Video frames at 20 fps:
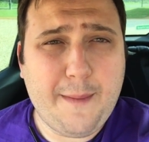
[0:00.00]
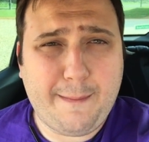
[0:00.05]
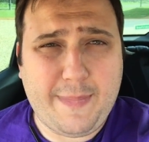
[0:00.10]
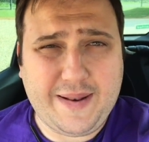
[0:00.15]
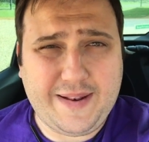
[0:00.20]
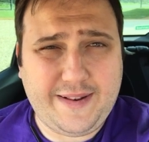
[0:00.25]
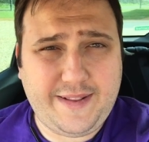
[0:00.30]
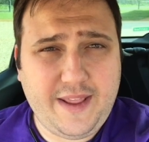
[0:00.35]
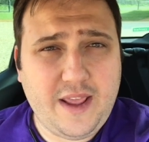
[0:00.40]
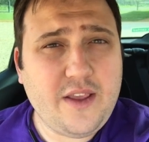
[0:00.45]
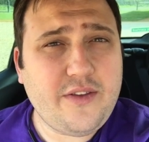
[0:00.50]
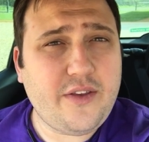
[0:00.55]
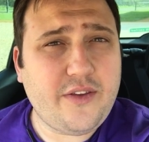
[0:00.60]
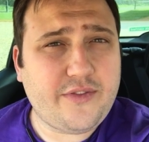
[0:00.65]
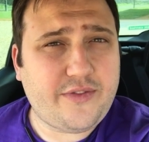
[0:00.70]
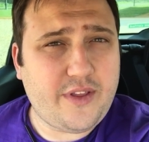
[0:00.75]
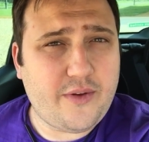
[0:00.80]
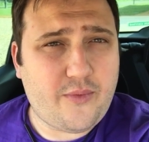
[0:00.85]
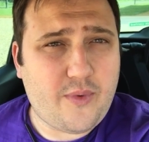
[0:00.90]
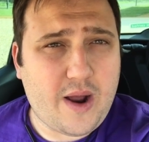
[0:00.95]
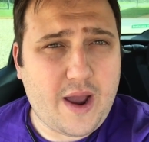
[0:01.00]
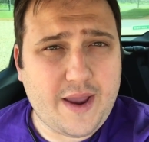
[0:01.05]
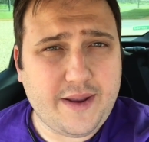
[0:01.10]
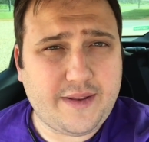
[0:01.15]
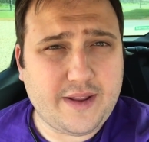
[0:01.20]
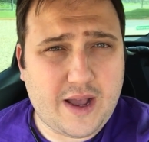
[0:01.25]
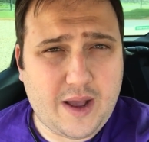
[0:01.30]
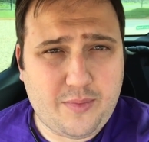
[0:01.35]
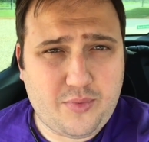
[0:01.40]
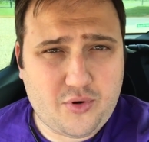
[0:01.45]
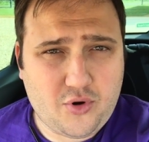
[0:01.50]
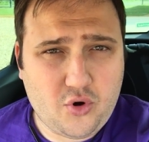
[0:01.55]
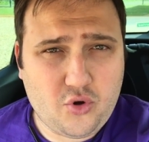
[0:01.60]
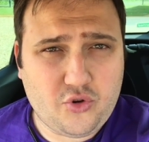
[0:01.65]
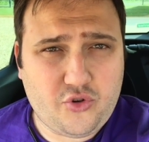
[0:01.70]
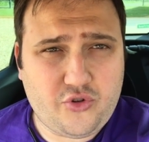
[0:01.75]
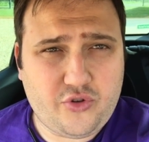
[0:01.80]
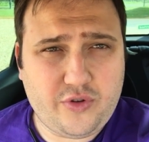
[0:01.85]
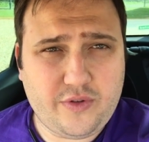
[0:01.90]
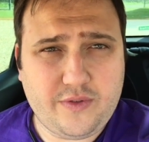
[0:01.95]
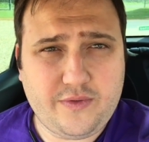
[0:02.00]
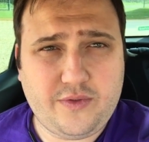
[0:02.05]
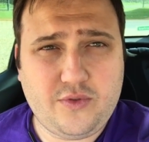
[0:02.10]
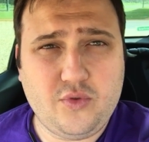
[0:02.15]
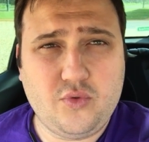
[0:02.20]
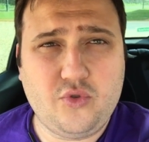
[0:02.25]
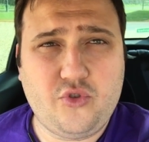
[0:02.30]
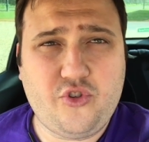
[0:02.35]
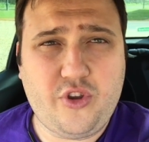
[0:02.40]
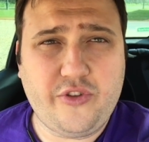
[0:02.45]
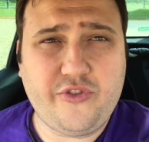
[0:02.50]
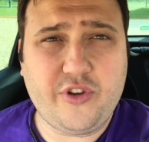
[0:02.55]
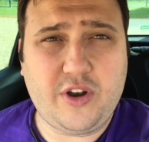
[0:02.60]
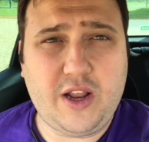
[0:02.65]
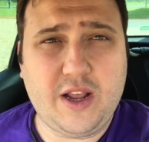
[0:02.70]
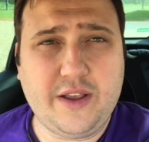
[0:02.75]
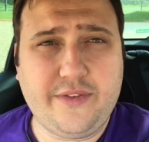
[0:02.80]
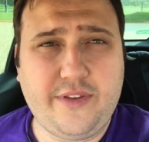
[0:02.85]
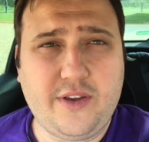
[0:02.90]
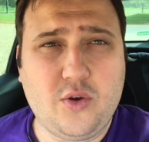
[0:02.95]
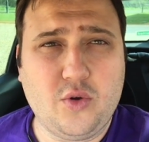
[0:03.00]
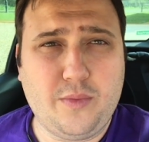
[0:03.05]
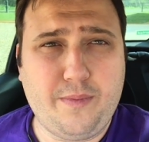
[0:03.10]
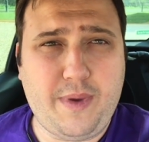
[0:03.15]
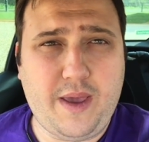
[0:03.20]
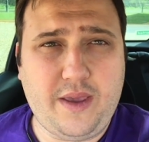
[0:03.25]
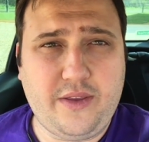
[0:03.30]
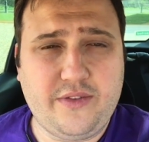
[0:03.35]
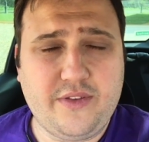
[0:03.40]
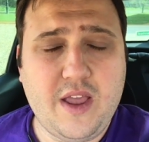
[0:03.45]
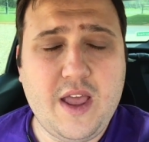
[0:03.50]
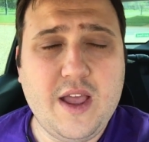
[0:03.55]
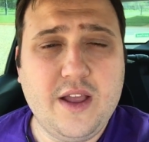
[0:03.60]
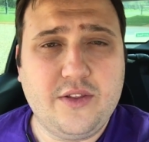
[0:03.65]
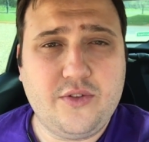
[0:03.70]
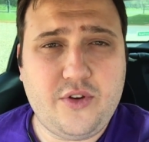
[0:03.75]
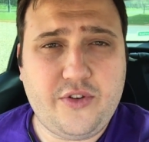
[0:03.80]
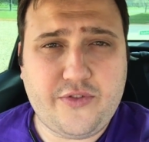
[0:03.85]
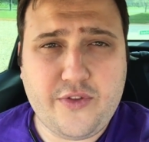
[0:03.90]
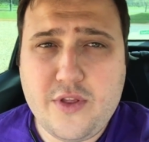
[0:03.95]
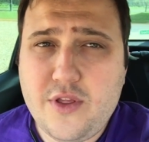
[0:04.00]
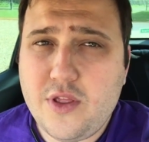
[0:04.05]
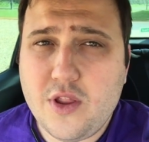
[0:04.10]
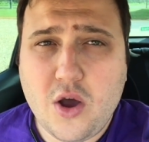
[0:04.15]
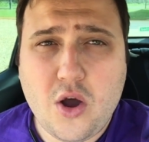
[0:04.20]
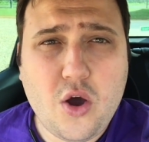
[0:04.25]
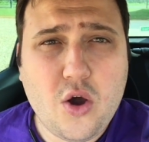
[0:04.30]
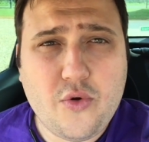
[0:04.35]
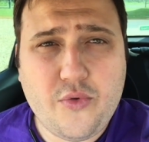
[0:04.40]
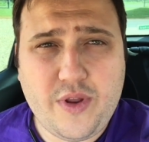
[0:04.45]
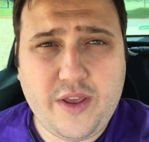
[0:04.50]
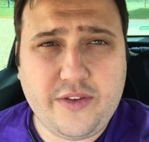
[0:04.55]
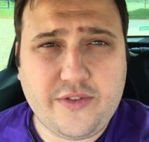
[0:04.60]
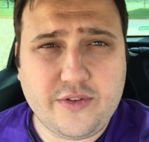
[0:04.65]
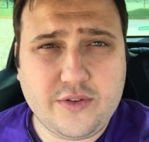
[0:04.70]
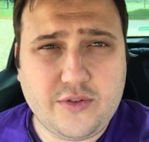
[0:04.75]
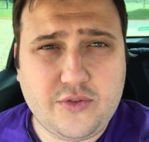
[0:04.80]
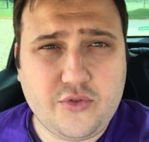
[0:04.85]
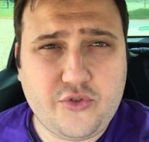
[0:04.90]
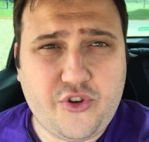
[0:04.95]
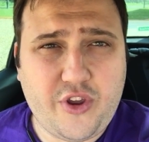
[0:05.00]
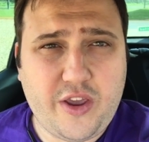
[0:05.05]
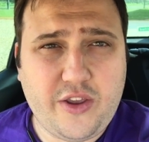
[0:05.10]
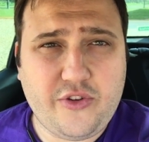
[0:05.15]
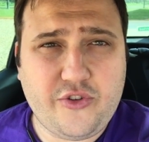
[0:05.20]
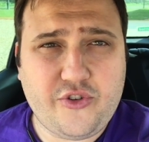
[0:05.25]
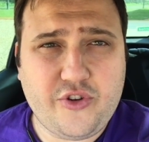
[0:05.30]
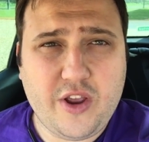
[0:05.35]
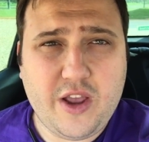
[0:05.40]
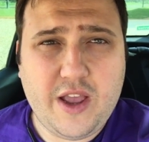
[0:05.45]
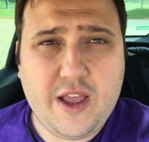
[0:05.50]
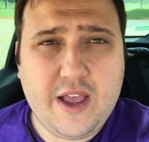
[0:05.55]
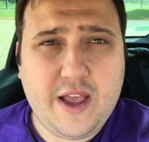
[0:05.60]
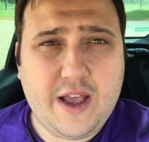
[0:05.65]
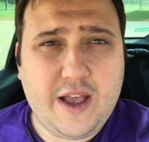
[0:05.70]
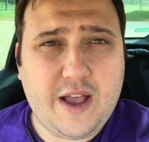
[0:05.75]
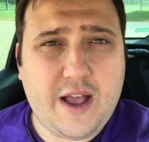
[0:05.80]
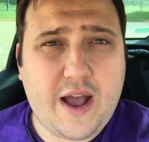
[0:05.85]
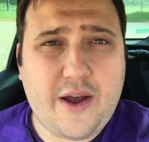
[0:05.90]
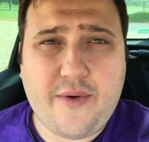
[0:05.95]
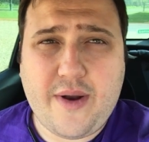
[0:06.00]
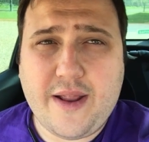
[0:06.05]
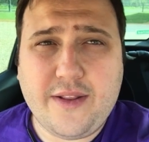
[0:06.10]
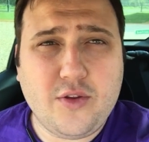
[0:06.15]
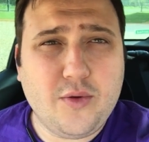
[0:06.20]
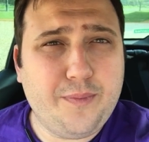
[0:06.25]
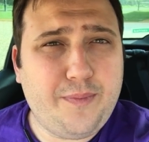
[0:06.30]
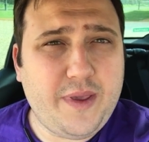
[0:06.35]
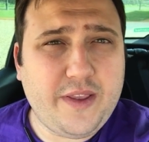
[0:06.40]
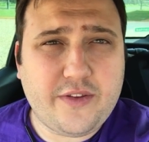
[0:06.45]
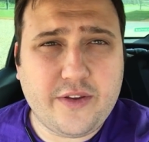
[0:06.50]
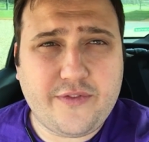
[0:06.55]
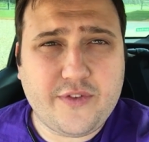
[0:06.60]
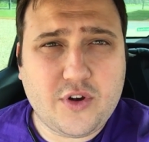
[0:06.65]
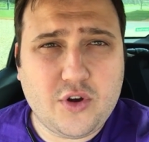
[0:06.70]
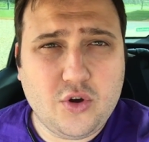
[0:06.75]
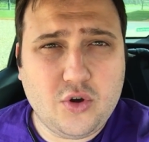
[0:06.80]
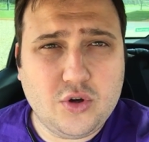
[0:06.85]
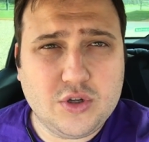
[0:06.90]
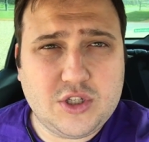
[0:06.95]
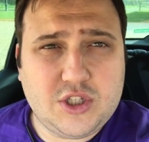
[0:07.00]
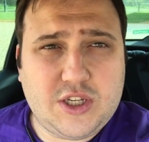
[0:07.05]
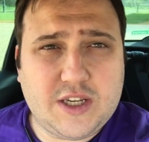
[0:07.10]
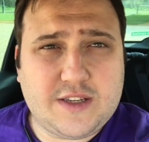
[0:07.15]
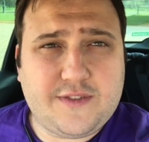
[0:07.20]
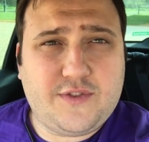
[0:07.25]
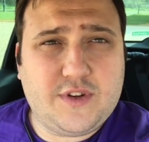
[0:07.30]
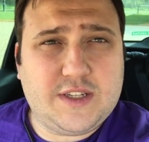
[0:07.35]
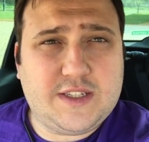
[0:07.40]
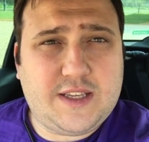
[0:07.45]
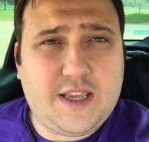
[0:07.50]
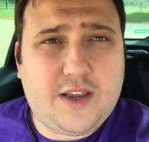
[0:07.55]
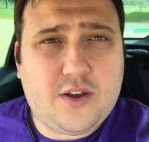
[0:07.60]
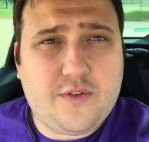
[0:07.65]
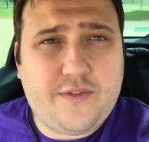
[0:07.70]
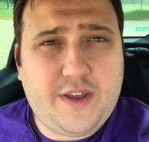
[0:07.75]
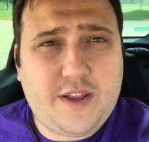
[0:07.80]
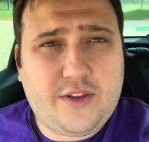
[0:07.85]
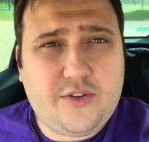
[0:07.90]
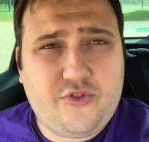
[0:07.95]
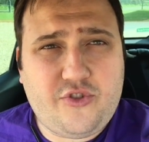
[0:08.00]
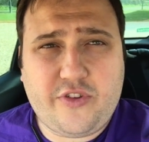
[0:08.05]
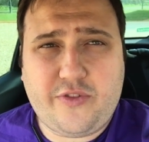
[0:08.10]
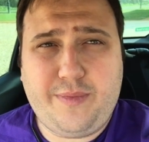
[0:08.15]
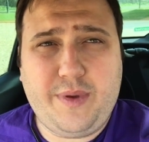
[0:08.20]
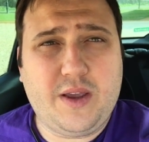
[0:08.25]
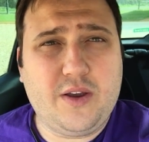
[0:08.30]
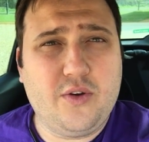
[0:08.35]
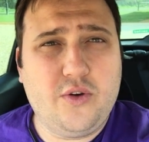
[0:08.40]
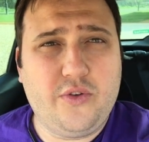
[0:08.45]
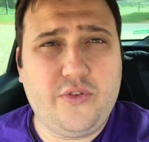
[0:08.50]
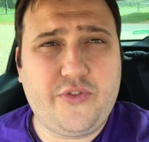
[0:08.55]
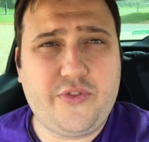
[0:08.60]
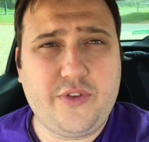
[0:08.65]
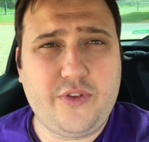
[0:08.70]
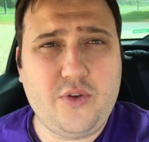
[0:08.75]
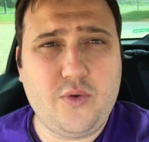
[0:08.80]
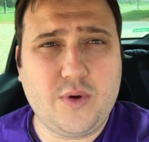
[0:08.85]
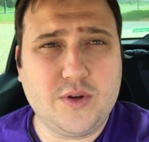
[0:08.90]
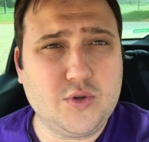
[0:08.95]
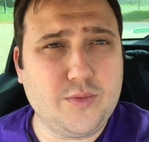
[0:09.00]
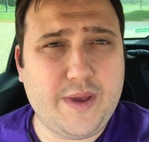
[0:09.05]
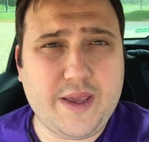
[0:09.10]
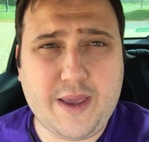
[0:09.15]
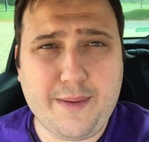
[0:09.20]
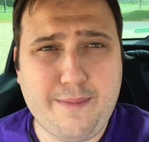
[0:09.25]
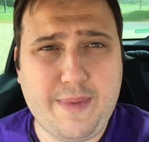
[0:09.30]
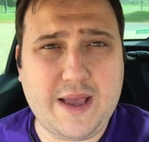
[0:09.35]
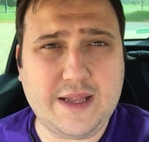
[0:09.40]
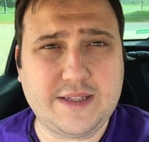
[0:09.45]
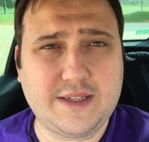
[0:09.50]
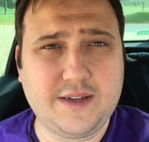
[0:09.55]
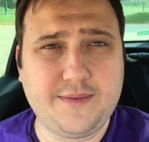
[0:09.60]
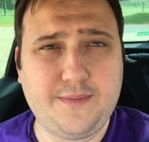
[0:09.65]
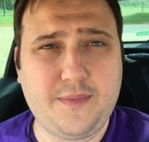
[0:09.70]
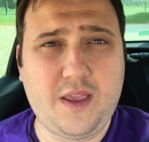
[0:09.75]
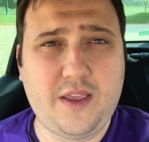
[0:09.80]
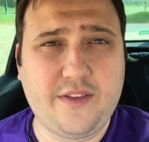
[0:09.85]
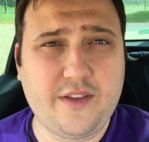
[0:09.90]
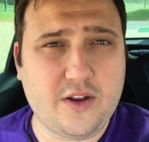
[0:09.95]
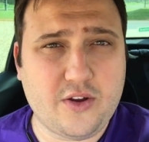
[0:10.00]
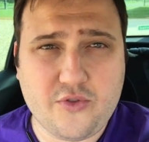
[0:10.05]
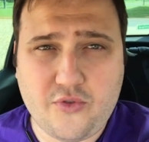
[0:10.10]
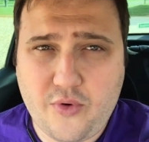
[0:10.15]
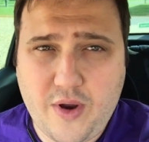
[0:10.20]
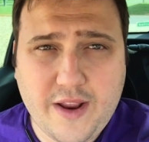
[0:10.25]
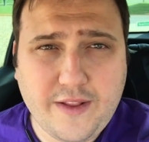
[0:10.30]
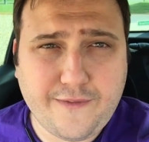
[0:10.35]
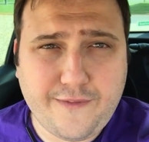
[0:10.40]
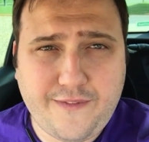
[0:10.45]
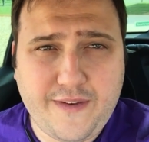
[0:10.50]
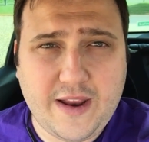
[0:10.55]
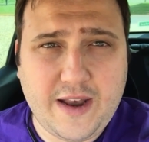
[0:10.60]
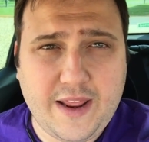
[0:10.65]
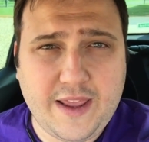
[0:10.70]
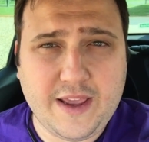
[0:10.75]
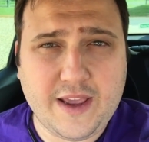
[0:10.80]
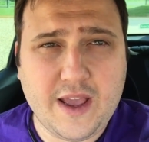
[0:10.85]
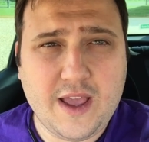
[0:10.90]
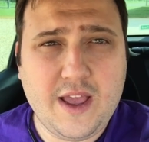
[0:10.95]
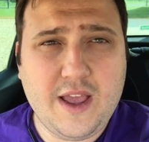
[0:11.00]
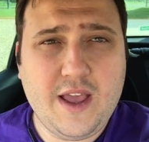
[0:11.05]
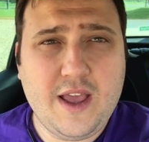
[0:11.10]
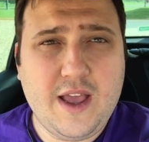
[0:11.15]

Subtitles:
But this is the right approach to change a legacy code base. There is no reason to change a random piece of code just for the sake of it, just because you want to make it better. It's a great feeling.